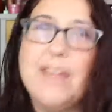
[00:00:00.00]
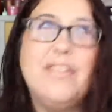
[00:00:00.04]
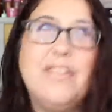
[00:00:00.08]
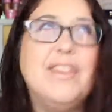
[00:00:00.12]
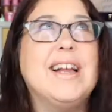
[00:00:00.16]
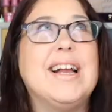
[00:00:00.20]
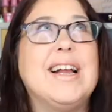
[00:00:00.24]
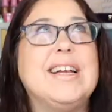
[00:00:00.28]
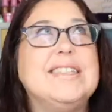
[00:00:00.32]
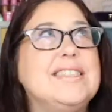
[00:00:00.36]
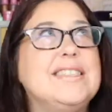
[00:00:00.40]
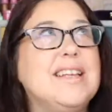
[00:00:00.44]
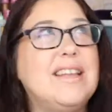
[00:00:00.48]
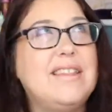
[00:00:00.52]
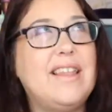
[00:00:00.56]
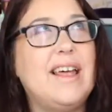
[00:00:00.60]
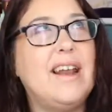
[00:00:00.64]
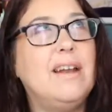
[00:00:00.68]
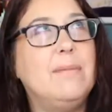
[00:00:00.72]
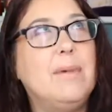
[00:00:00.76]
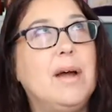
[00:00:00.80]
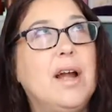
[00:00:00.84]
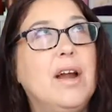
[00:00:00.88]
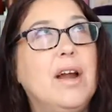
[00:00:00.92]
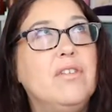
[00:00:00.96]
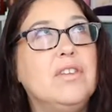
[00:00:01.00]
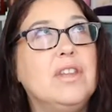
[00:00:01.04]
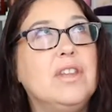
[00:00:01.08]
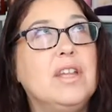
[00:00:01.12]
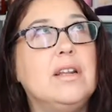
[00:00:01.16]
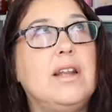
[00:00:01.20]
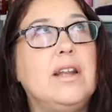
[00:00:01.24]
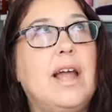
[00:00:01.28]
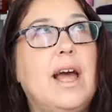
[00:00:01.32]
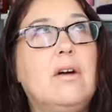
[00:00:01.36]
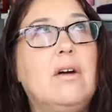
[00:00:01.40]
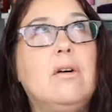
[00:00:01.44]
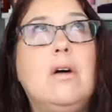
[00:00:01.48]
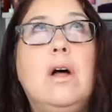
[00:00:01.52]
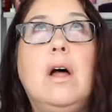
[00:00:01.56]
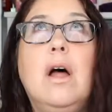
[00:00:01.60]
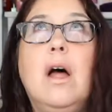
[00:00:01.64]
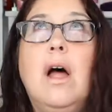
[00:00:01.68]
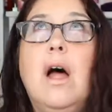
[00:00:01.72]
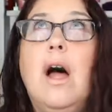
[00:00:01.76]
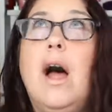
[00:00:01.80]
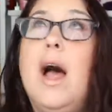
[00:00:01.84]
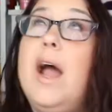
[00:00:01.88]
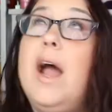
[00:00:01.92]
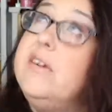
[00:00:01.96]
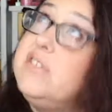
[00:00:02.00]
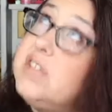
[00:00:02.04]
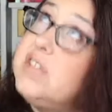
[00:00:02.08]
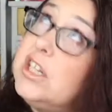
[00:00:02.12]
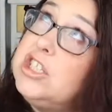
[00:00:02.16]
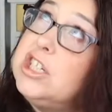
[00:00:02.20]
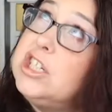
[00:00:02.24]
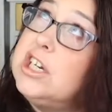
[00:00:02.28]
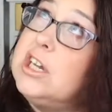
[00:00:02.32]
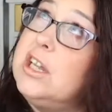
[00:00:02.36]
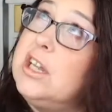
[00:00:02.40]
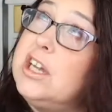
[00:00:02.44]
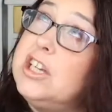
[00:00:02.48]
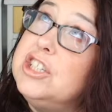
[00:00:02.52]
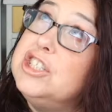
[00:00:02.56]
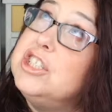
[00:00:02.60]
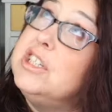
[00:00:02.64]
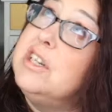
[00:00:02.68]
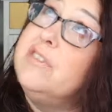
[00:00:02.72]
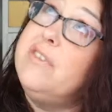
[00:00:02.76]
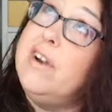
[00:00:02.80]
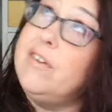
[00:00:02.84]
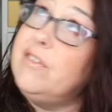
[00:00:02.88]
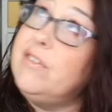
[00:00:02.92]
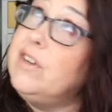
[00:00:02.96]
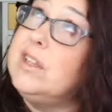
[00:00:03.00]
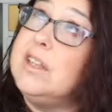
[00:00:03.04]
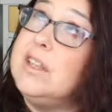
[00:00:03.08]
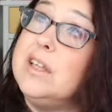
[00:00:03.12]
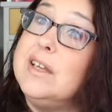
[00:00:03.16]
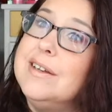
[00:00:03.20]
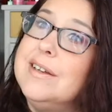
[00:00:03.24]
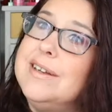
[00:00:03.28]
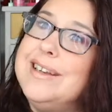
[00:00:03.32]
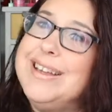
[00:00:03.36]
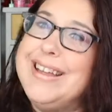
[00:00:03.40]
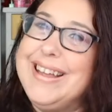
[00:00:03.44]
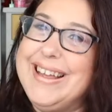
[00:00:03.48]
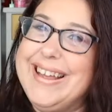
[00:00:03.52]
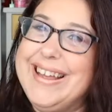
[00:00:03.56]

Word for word: I think I said that about everything now. I have such a collection of everything.